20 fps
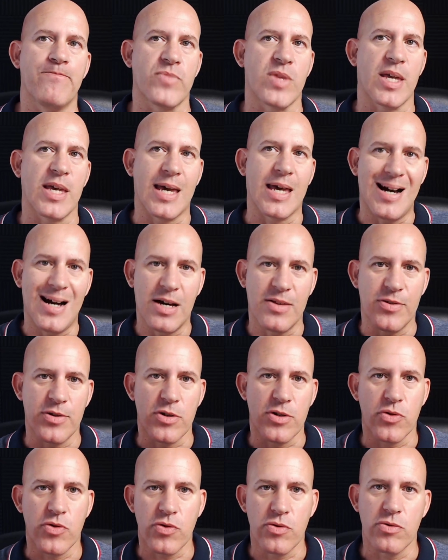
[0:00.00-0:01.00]

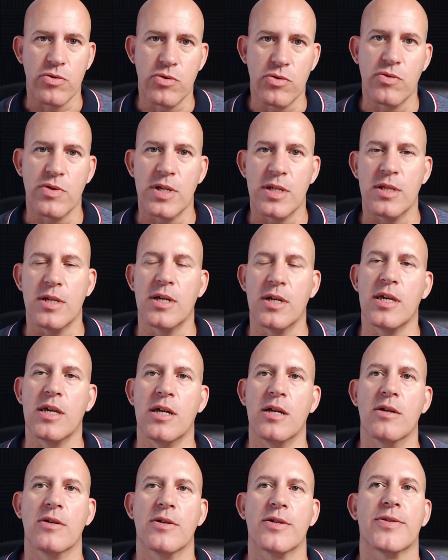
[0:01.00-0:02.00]
gathered during the
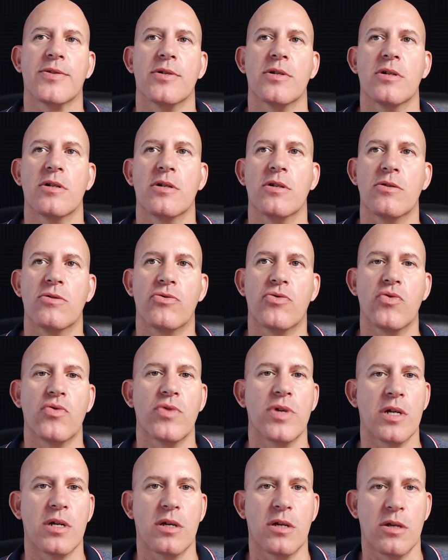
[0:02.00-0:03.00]
years
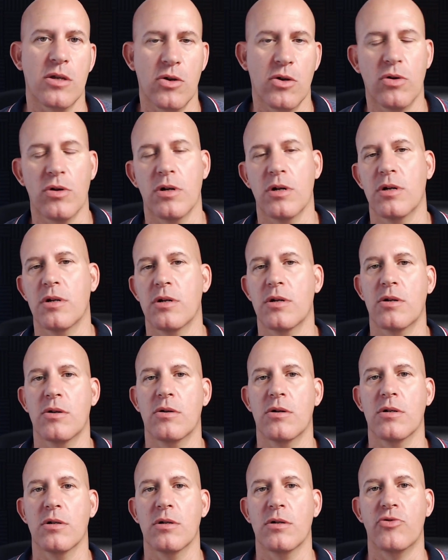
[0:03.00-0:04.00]
doing
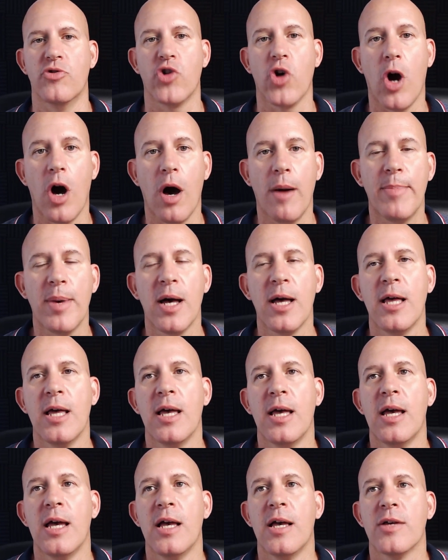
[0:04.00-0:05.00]
your job.
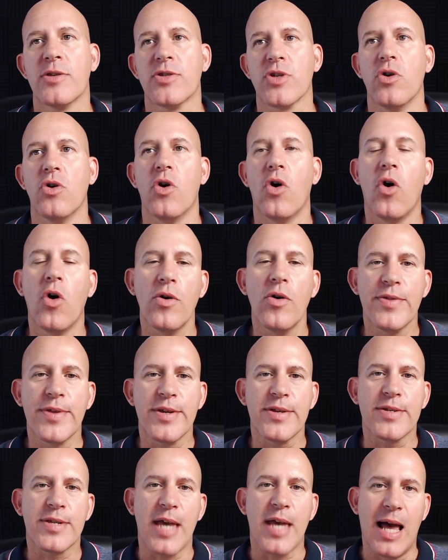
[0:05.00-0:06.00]
So all
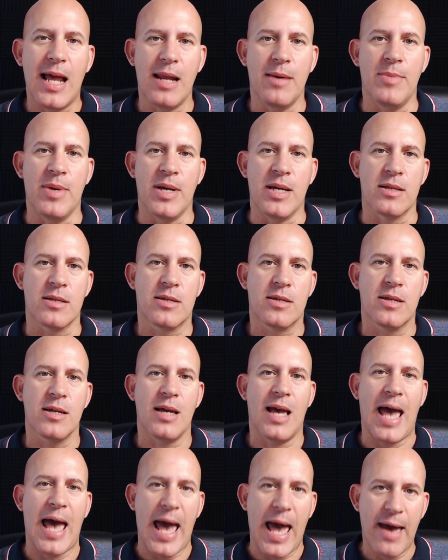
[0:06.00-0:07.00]
these elements
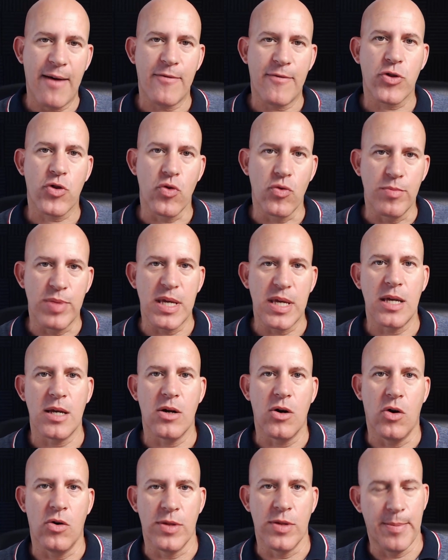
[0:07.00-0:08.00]
have to be
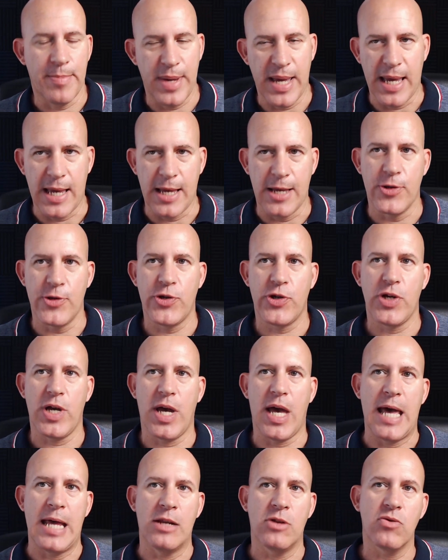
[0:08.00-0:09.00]
on the page,
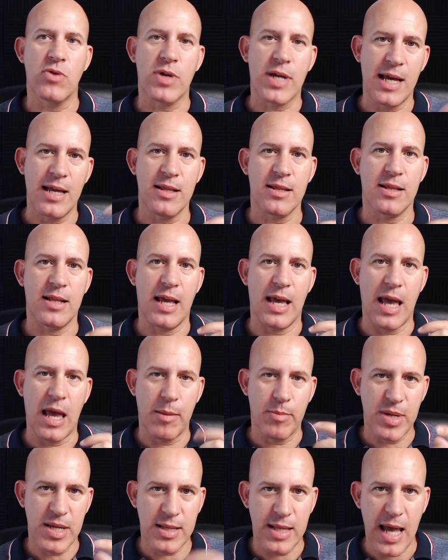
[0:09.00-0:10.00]
and you can
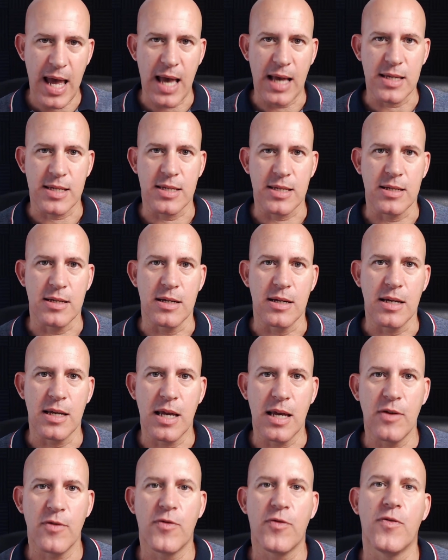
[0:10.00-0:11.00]
A/B test
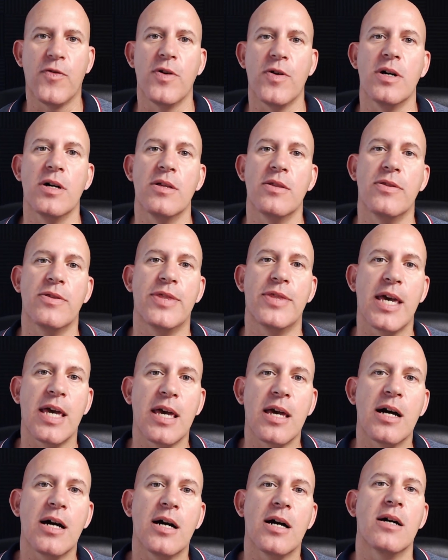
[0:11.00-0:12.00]
if
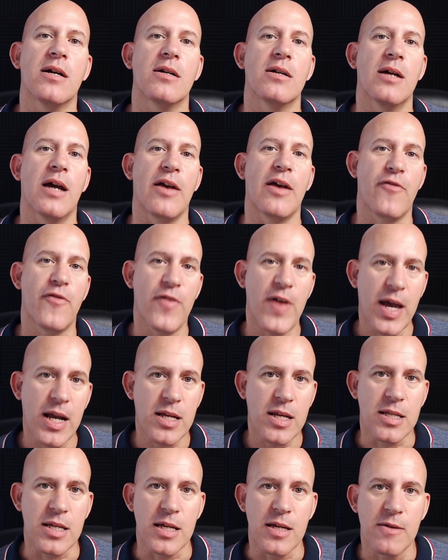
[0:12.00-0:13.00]
they are
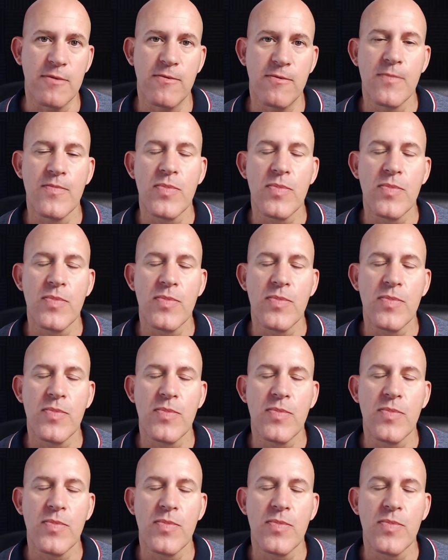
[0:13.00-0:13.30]
effective